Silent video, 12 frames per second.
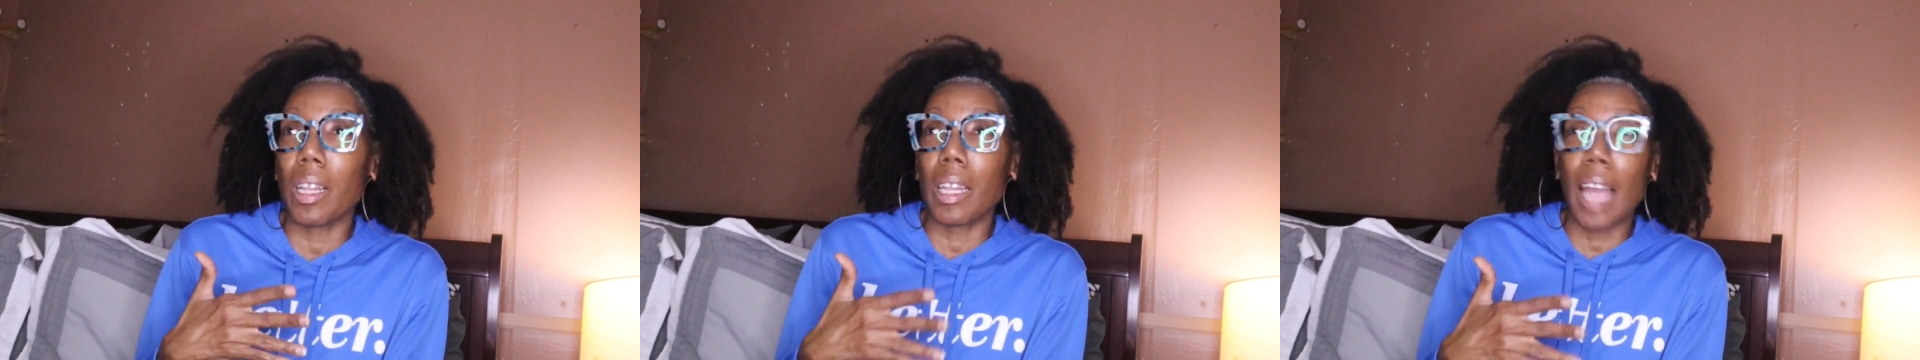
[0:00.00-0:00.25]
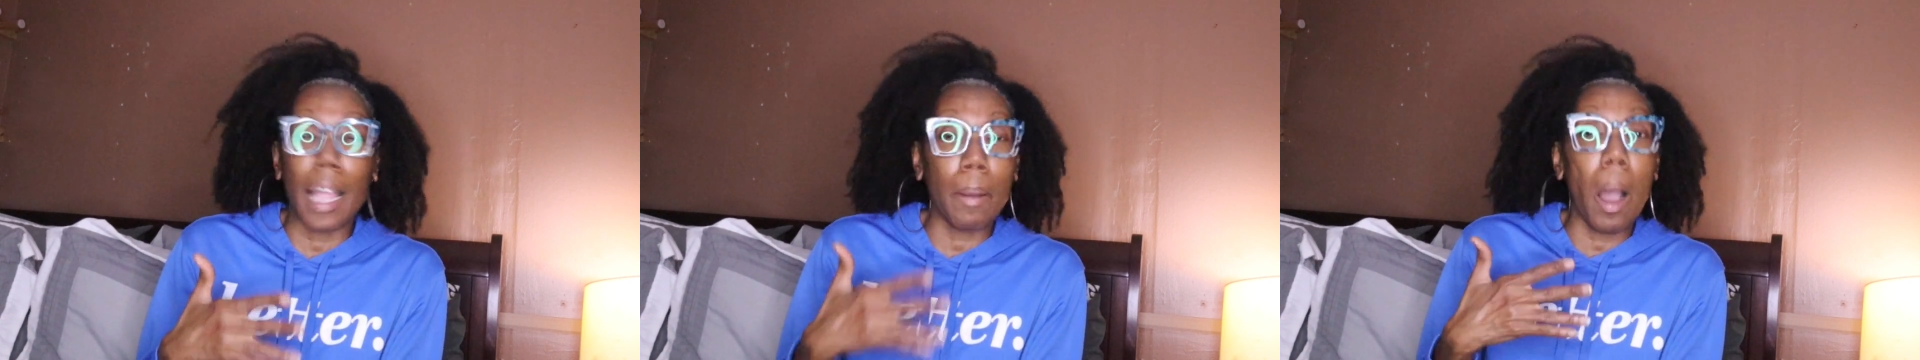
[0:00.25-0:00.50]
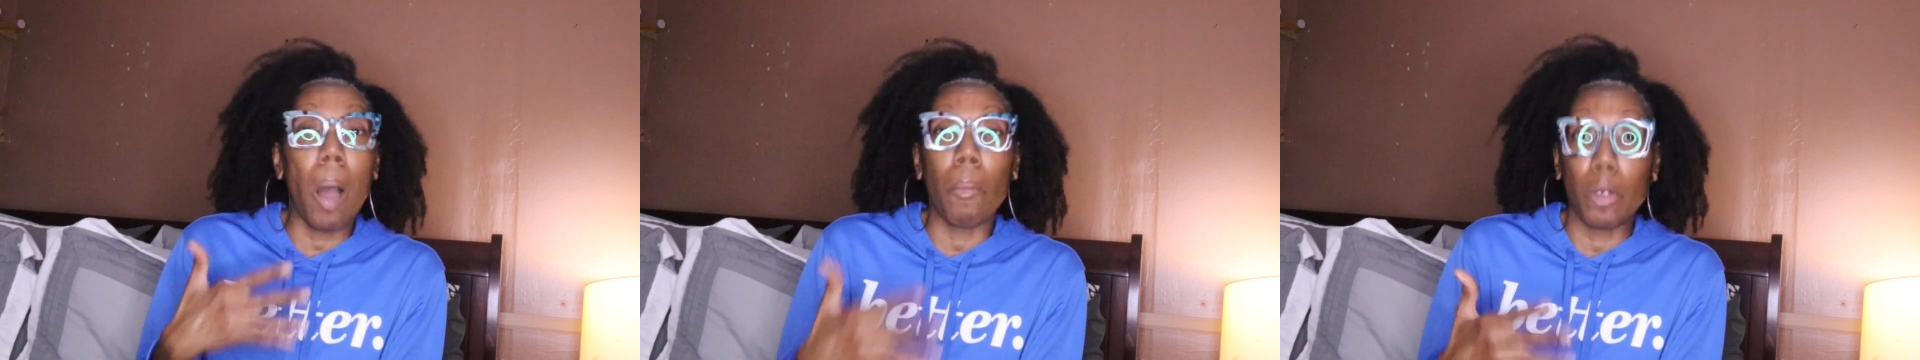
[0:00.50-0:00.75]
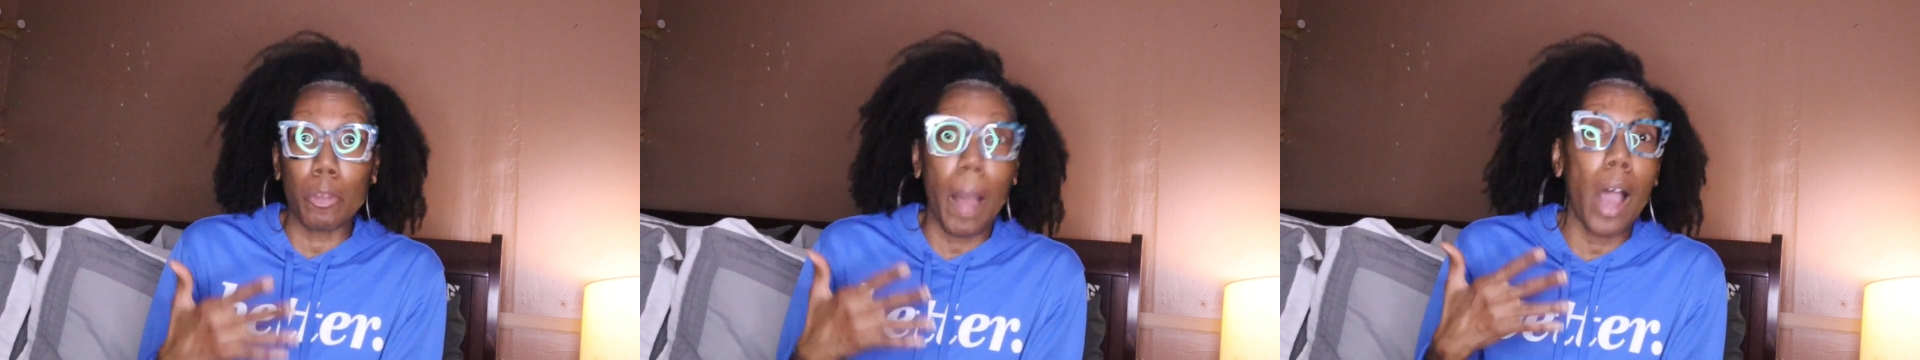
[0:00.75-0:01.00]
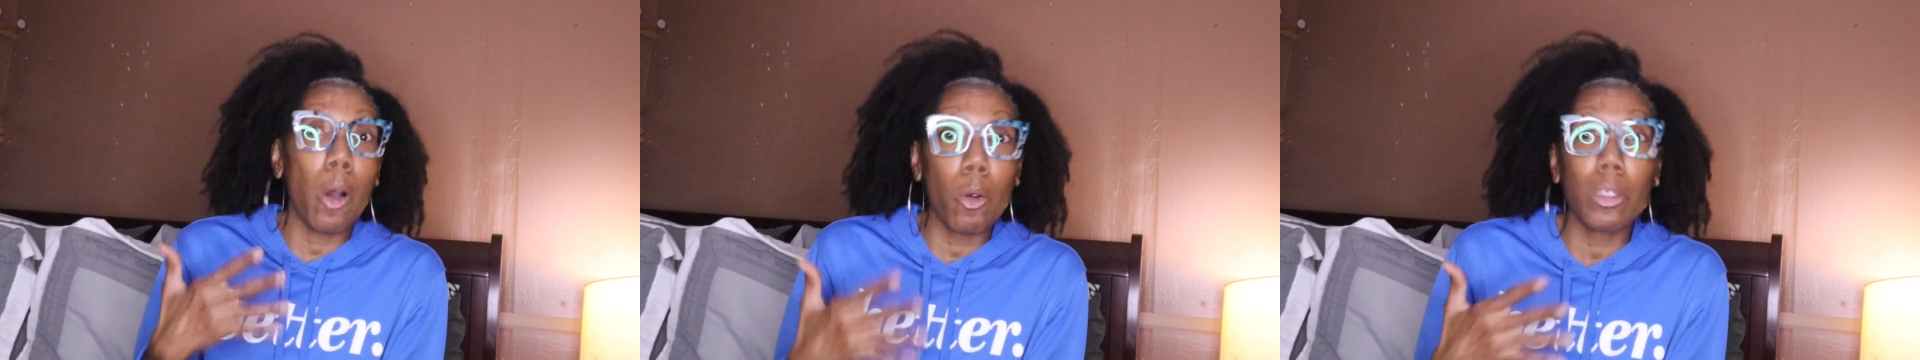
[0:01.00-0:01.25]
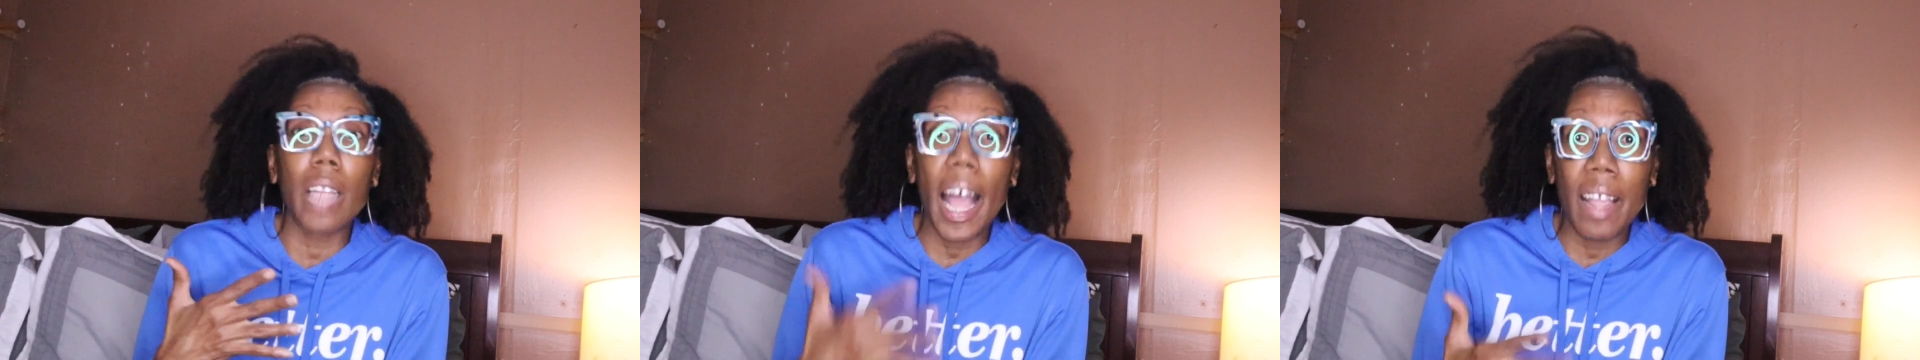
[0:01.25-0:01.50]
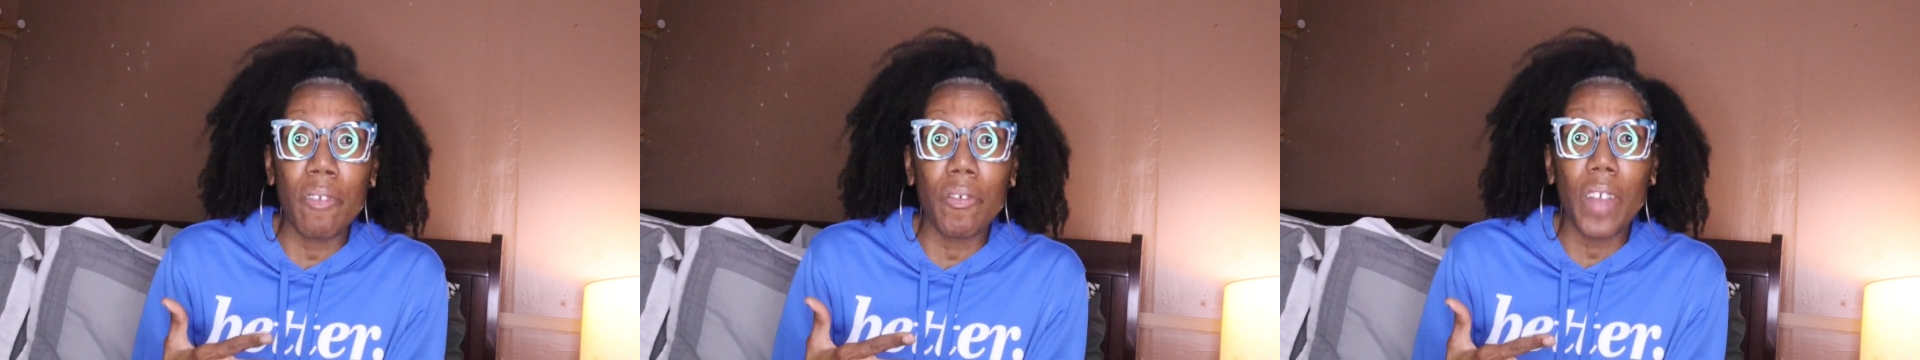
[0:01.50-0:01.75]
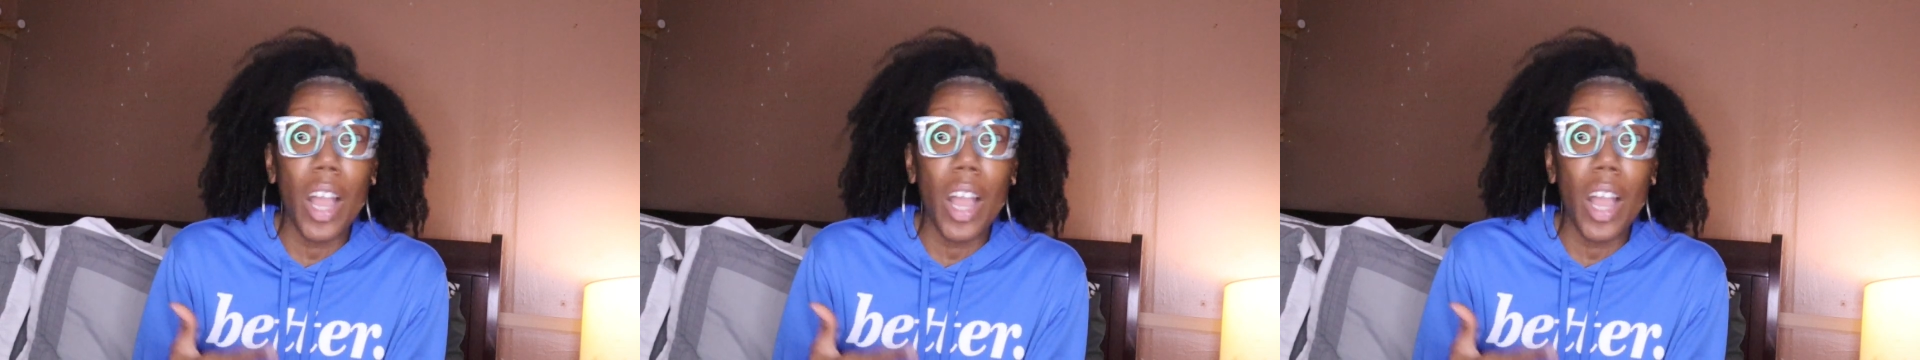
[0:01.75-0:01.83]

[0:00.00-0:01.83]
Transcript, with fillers: like almost my whole life.